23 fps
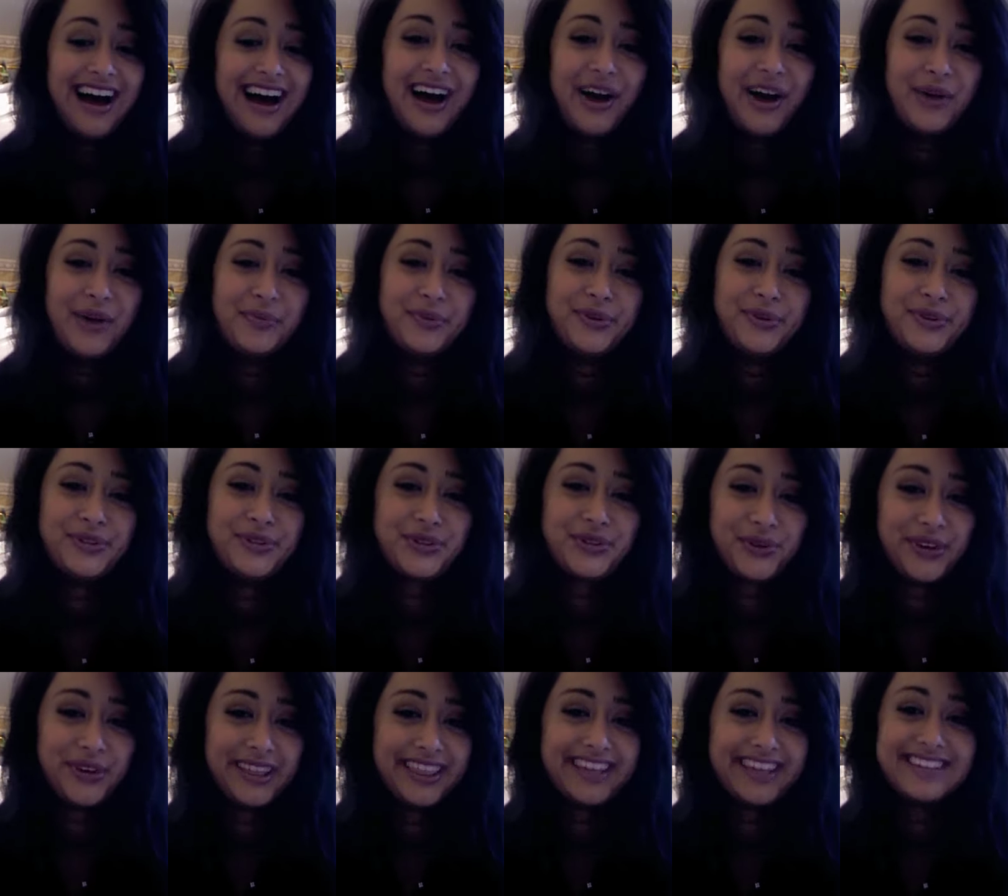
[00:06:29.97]
Hope you
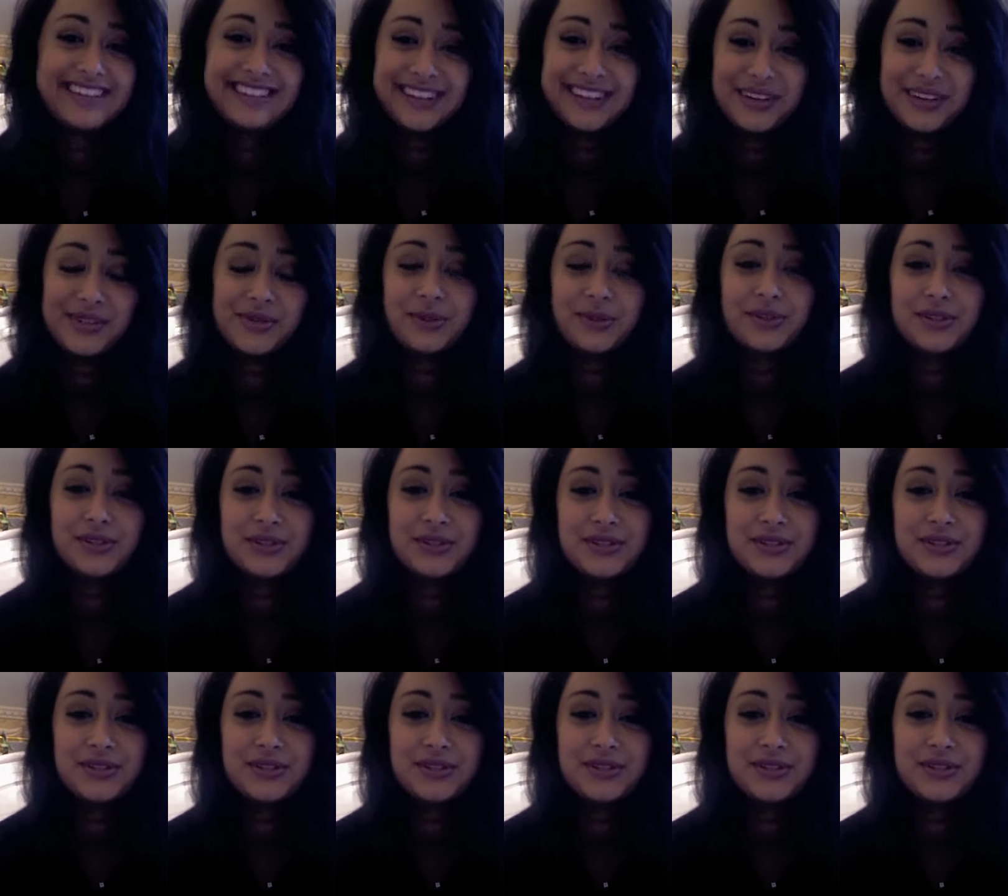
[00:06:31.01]
enjoyed this, and I'll talk to you